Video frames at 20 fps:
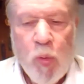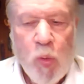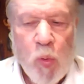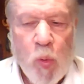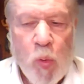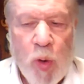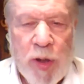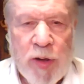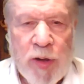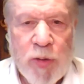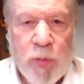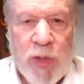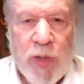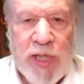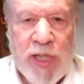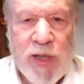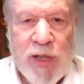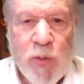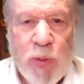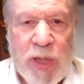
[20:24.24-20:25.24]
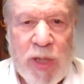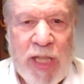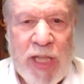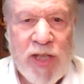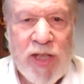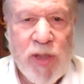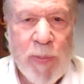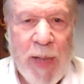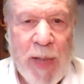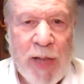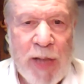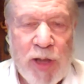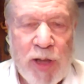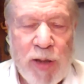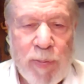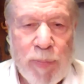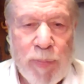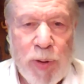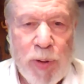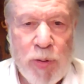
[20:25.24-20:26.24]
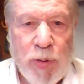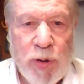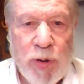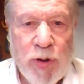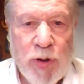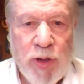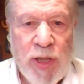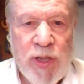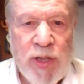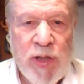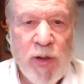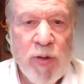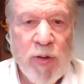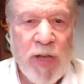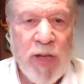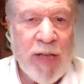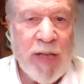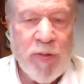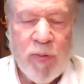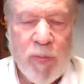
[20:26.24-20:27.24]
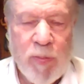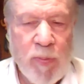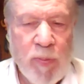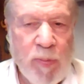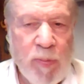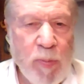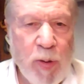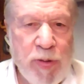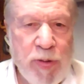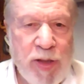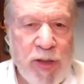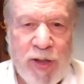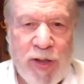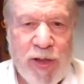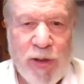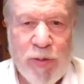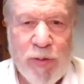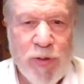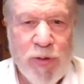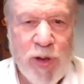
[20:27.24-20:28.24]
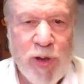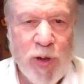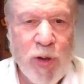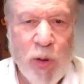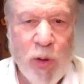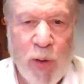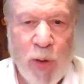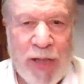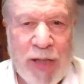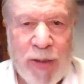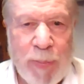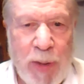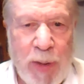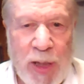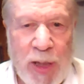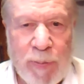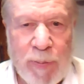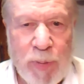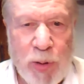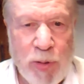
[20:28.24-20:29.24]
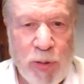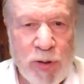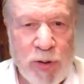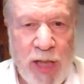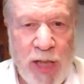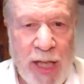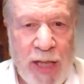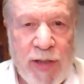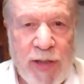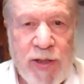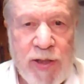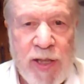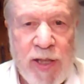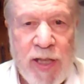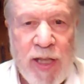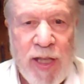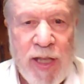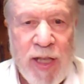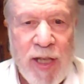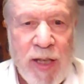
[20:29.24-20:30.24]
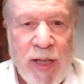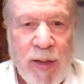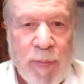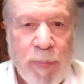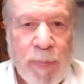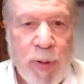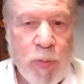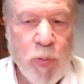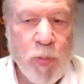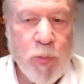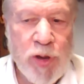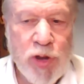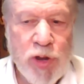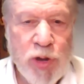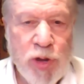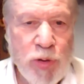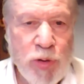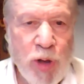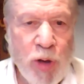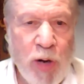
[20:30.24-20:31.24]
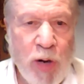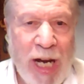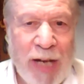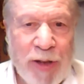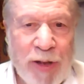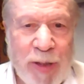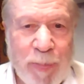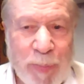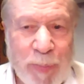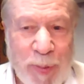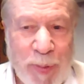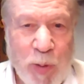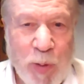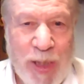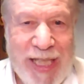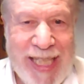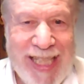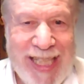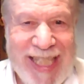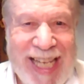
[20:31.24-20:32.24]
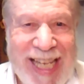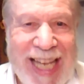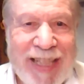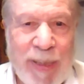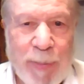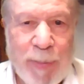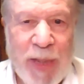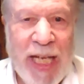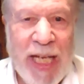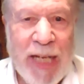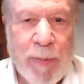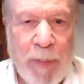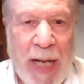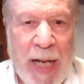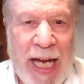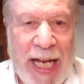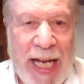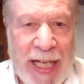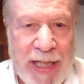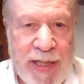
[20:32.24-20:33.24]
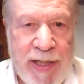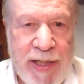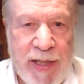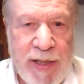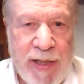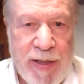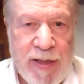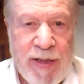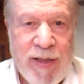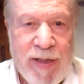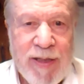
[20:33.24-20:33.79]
one of the reasons we teach about the computer is so that most of the students don't go on to be computer techs. But once you know how the what's inside the black box,